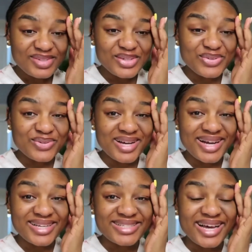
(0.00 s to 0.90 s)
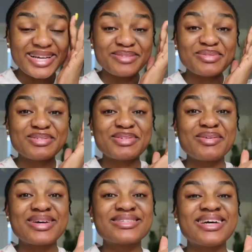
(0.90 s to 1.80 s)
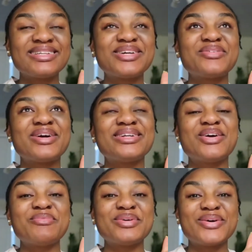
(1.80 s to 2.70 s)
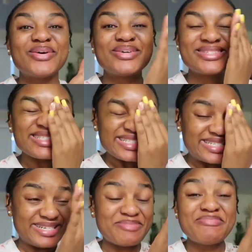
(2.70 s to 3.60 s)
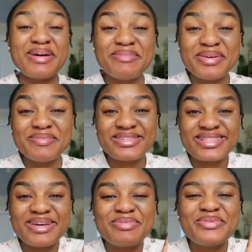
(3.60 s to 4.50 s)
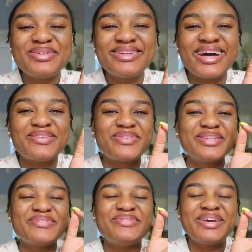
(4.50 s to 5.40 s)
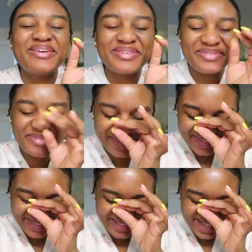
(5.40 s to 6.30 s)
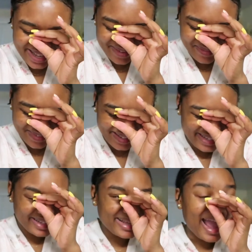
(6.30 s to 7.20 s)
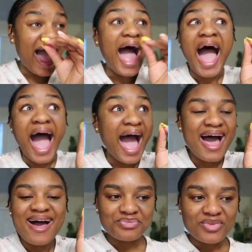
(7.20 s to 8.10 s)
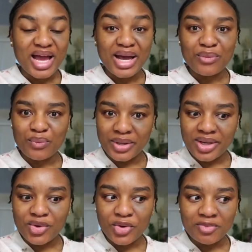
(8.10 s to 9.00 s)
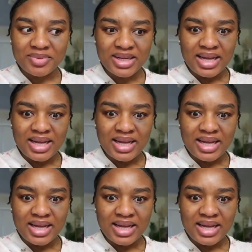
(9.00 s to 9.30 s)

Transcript: You guys, I am so excited right now because my baby slept through the night for the very first time. I wake up